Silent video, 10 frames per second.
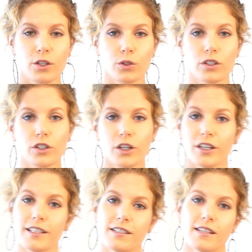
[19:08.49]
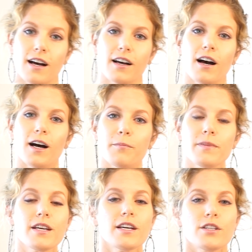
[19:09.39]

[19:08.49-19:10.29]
yogacurrent.com,